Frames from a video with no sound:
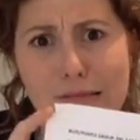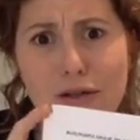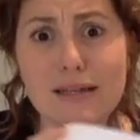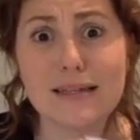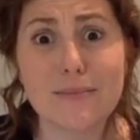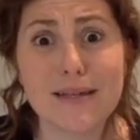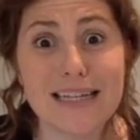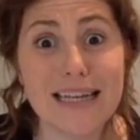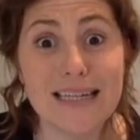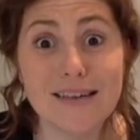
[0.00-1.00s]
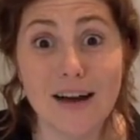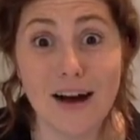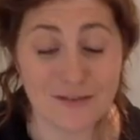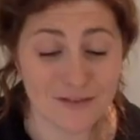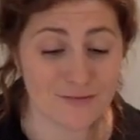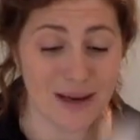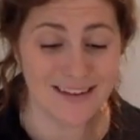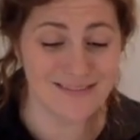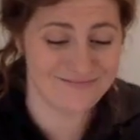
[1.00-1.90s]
Looks like something's eaten half of mine.